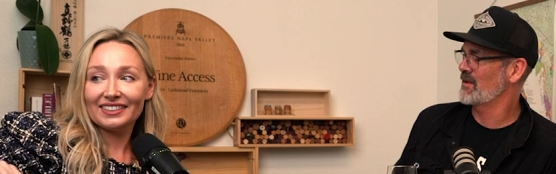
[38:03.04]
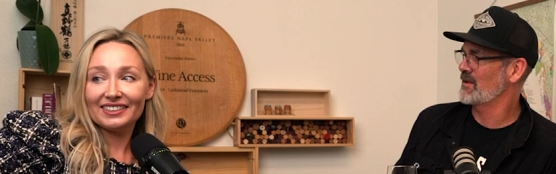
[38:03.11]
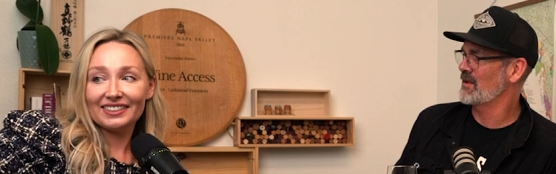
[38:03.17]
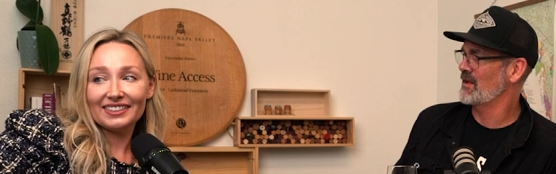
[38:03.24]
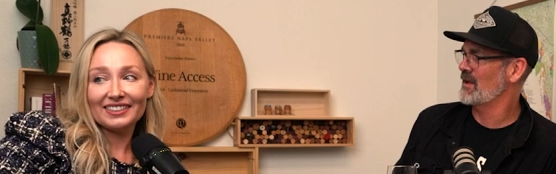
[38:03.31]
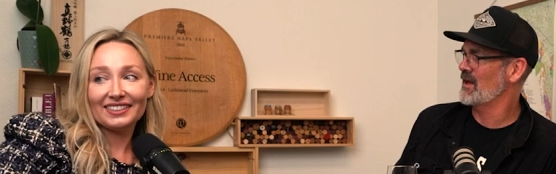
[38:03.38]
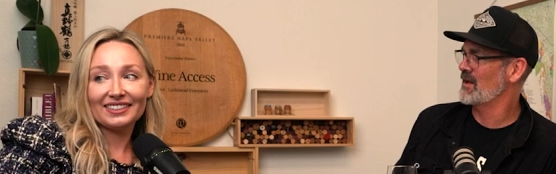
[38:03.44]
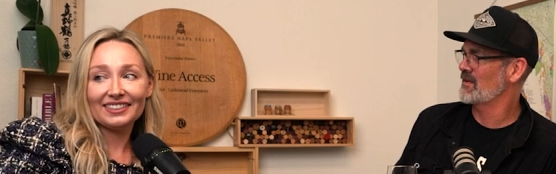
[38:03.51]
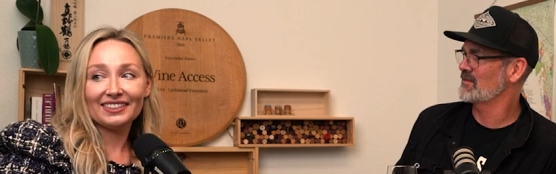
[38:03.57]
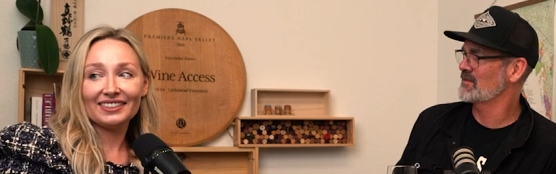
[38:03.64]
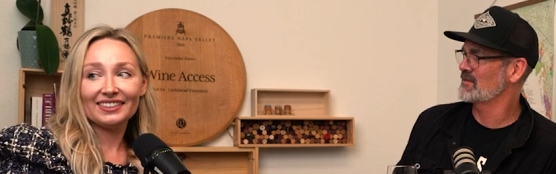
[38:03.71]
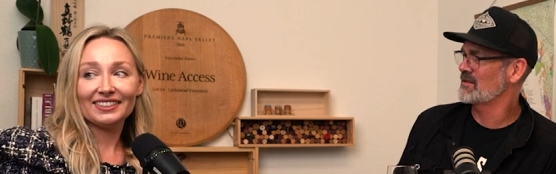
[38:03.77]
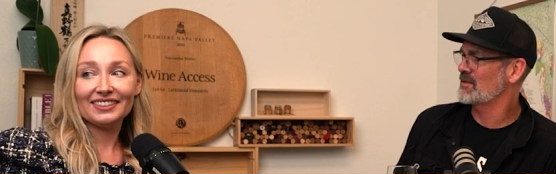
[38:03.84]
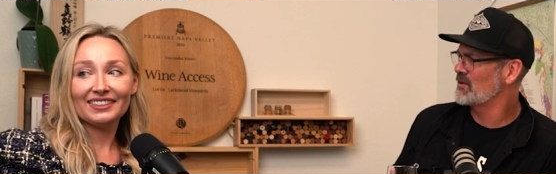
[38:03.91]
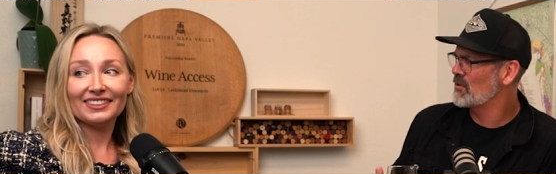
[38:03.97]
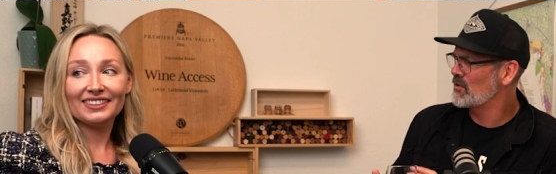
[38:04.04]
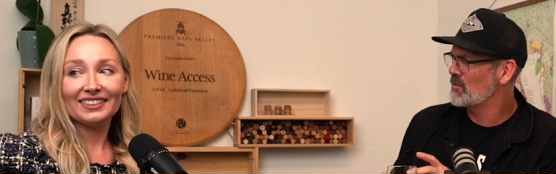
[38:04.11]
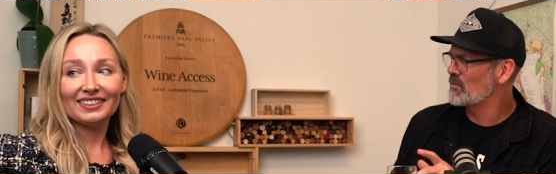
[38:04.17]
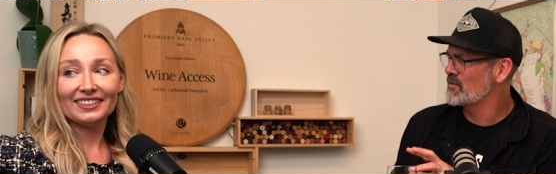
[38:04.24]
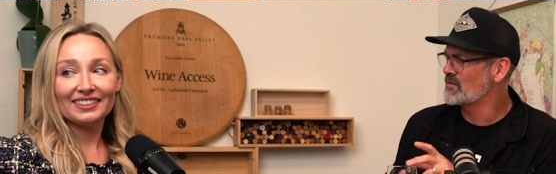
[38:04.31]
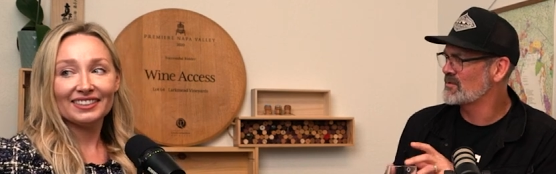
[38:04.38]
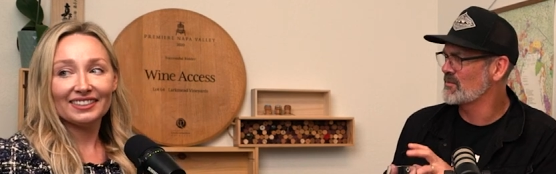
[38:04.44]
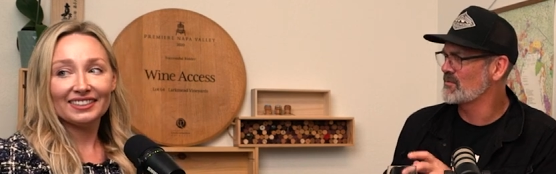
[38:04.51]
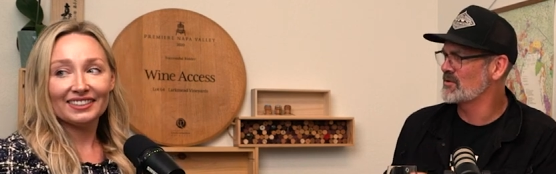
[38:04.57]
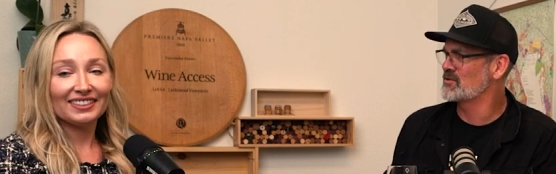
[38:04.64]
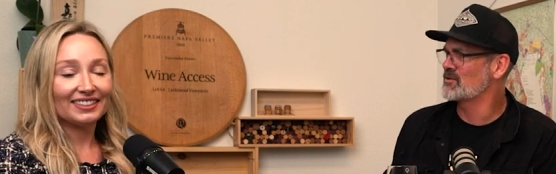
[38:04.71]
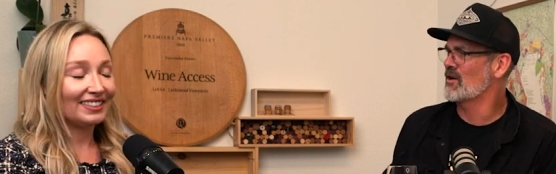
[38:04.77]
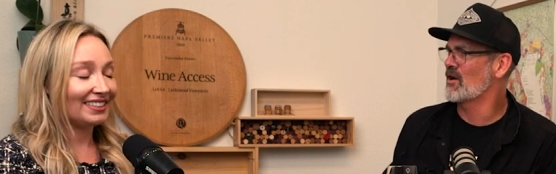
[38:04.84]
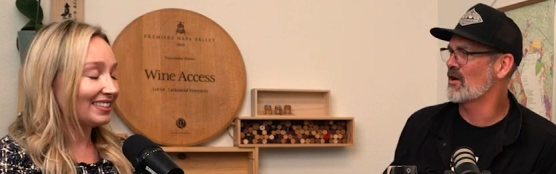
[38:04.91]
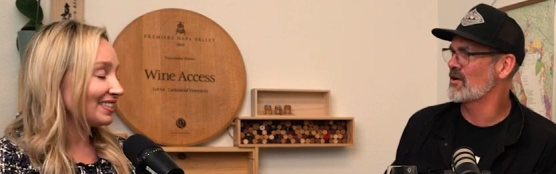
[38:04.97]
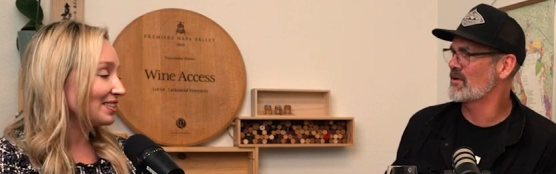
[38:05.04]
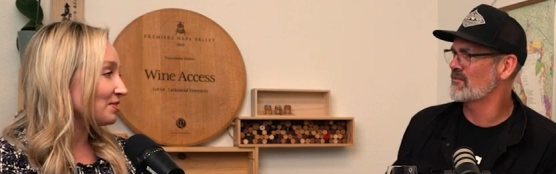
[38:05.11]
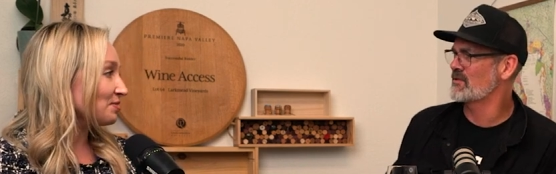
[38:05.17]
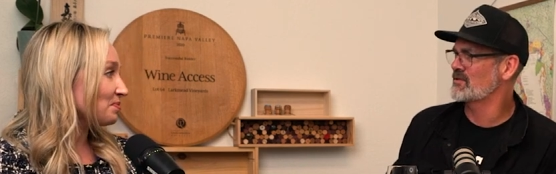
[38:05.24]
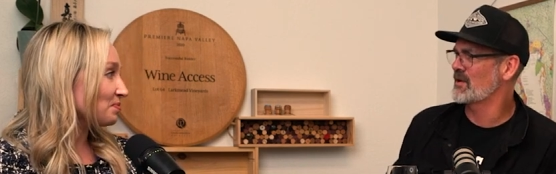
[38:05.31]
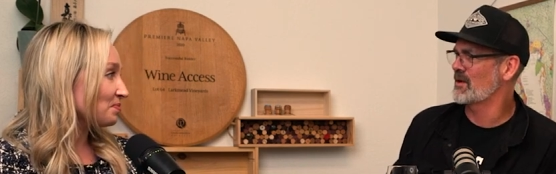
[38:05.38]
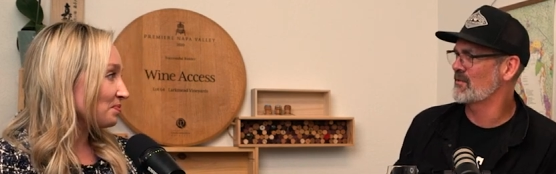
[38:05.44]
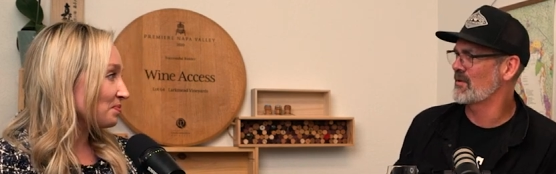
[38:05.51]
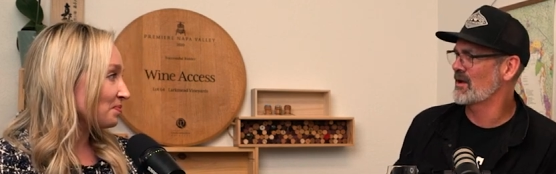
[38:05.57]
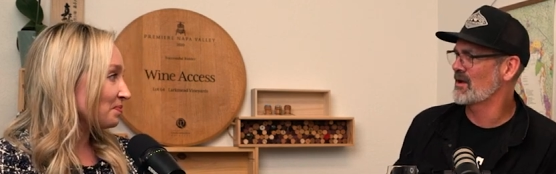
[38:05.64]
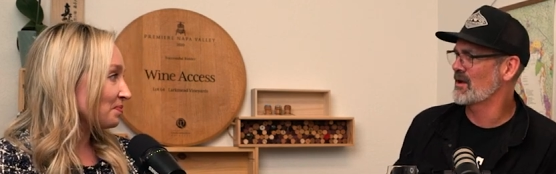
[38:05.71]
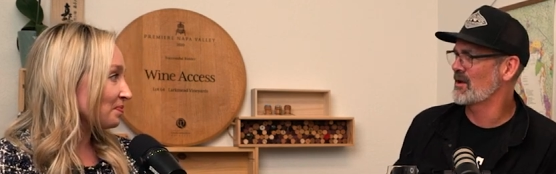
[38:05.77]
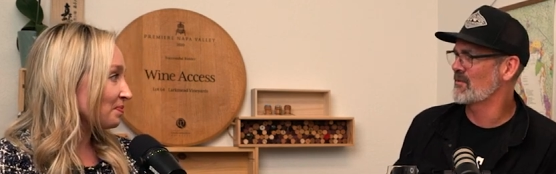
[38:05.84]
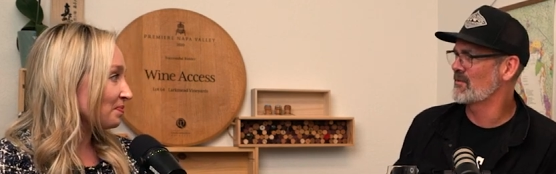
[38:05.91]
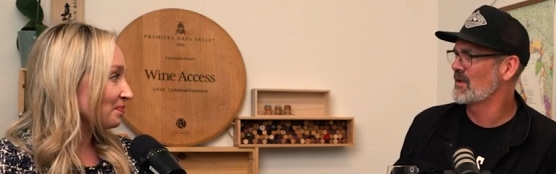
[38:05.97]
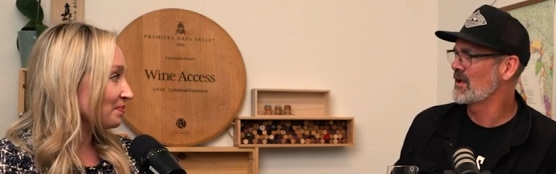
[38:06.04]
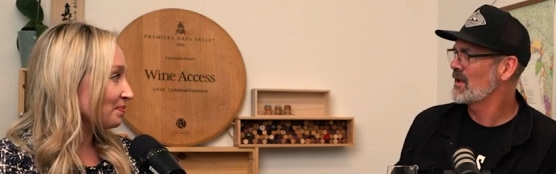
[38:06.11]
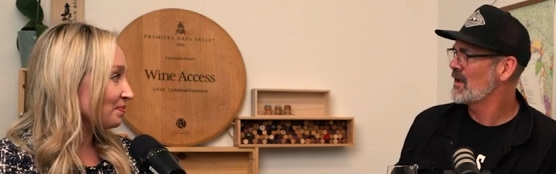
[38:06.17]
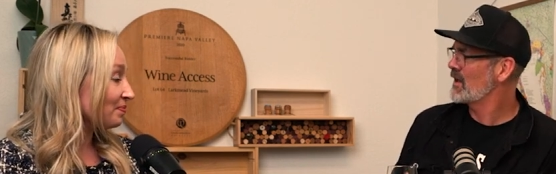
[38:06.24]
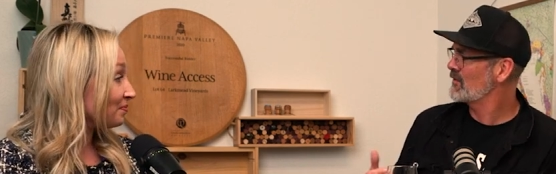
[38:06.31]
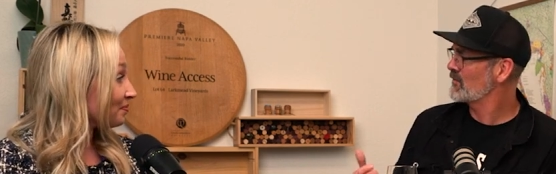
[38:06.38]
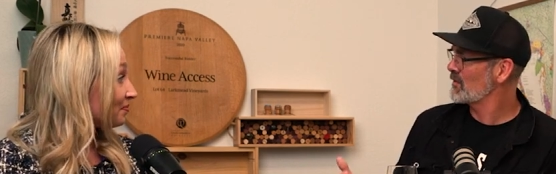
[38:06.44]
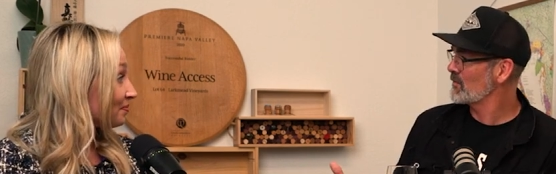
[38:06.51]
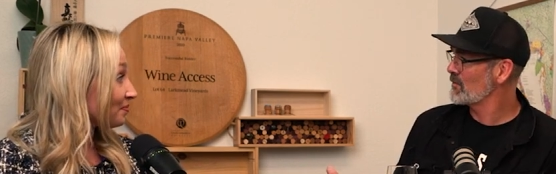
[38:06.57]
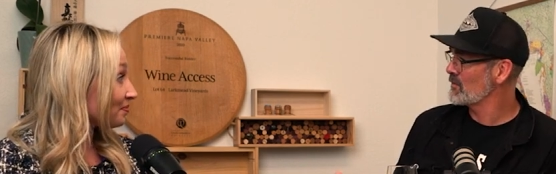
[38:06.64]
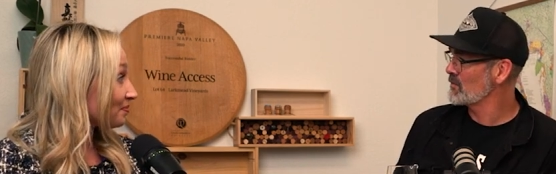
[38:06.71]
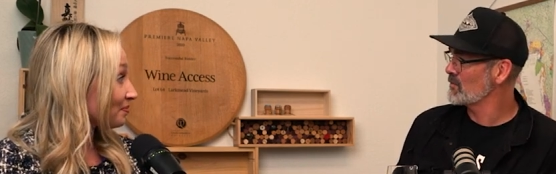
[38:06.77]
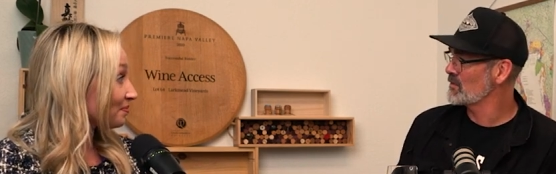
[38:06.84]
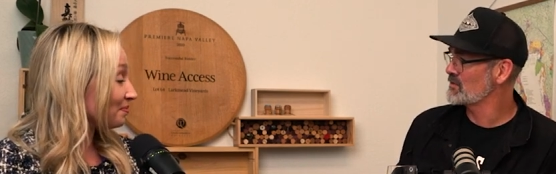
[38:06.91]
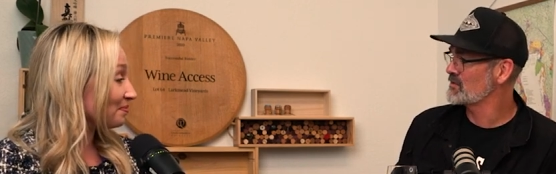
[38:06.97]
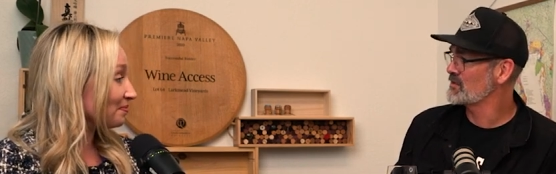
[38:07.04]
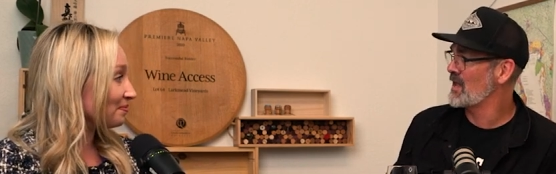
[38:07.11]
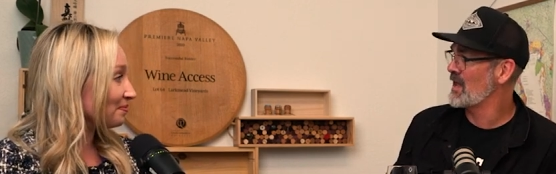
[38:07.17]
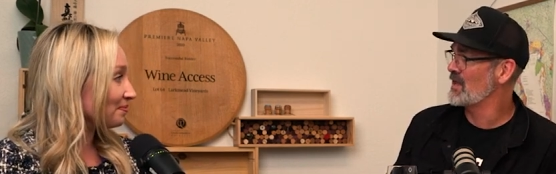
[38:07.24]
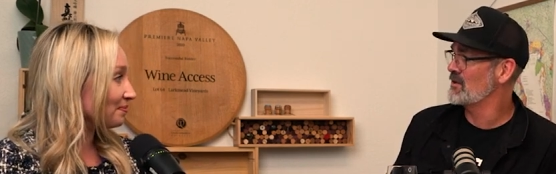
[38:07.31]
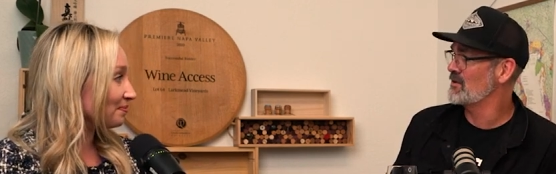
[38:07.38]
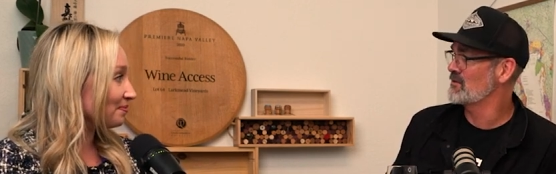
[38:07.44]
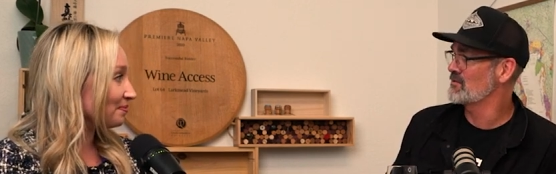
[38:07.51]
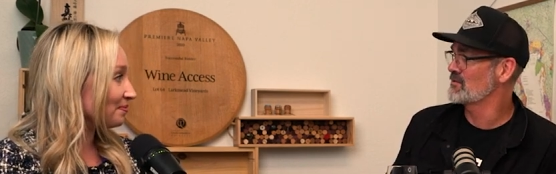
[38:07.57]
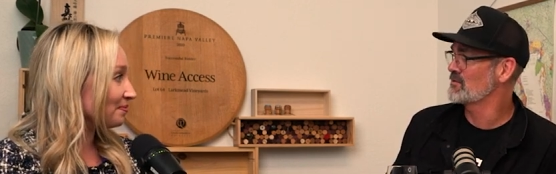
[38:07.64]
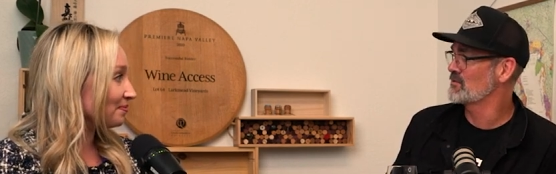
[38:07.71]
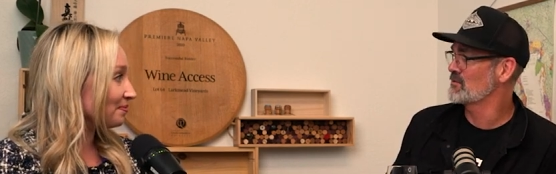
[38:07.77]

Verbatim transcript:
Speaker 1: and he opens up a jar every time I come. And some of them are 10 years